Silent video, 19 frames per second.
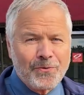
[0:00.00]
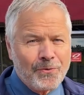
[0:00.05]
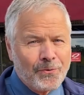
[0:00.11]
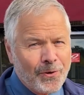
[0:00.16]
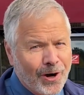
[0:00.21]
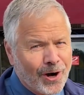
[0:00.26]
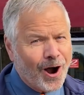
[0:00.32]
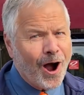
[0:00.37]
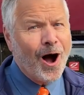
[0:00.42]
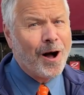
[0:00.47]

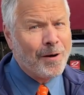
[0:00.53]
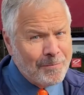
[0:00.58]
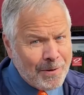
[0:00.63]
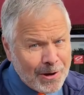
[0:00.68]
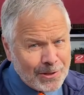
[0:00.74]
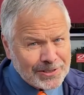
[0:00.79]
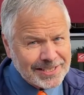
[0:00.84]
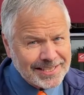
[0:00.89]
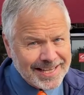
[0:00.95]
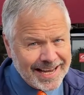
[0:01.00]
We're
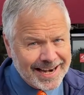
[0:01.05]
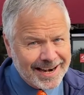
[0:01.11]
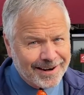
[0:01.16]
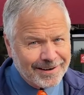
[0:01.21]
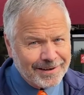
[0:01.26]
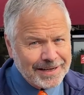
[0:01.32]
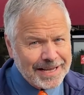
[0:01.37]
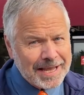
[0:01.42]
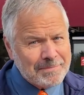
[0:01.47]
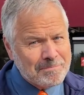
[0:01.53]
almost there.
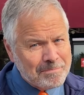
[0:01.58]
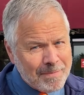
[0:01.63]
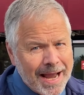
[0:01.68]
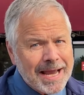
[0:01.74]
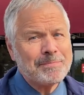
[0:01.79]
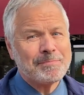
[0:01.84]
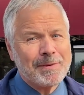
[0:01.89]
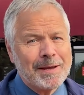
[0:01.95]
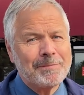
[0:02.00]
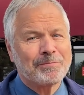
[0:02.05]
It
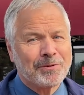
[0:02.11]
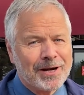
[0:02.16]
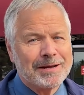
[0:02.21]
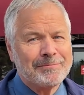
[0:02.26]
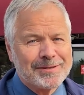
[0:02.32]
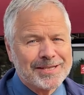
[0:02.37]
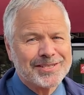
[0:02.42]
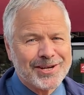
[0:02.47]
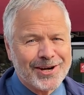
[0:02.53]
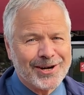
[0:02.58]
might be
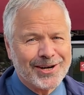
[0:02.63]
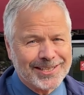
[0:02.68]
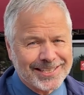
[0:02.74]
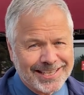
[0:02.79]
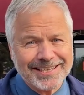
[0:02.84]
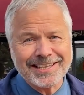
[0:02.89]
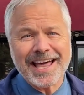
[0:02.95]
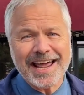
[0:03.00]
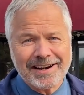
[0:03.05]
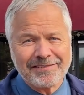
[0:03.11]
premature to
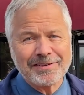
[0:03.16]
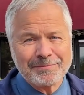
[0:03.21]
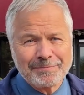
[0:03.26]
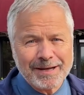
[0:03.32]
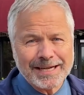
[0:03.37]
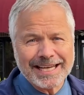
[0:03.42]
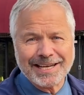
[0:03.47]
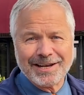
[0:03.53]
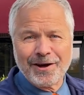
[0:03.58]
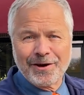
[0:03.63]
let
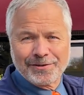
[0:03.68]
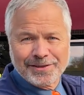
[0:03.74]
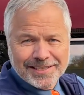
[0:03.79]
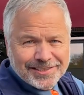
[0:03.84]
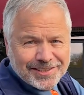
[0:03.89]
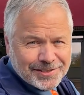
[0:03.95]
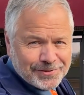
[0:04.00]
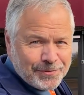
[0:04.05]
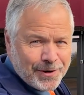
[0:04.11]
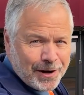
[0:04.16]
everybody know this
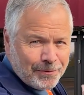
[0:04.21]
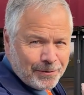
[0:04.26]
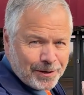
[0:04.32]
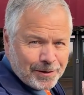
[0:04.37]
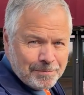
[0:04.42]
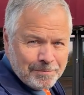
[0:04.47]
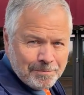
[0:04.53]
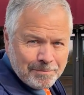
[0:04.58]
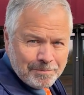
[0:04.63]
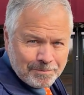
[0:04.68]
is where we're
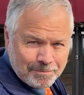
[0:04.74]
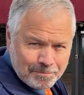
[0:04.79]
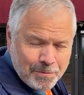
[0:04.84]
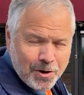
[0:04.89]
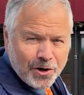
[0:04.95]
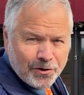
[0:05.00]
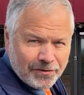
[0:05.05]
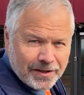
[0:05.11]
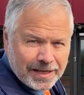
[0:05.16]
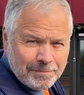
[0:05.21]

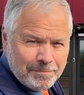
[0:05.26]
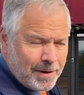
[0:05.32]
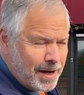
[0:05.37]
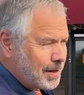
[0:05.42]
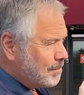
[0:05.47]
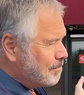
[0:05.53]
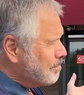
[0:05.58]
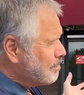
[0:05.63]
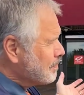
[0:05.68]
moving, but